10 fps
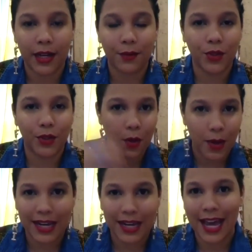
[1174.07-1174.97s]
I would just go in
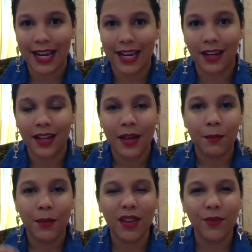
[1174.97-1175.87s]
and edit it.
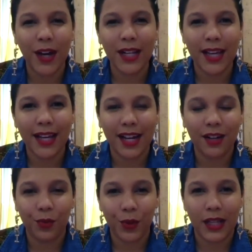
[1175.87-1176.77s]
But then finally I kind
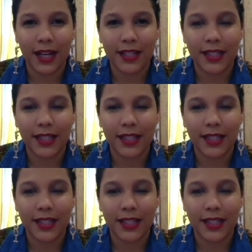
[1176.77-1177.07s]
of realized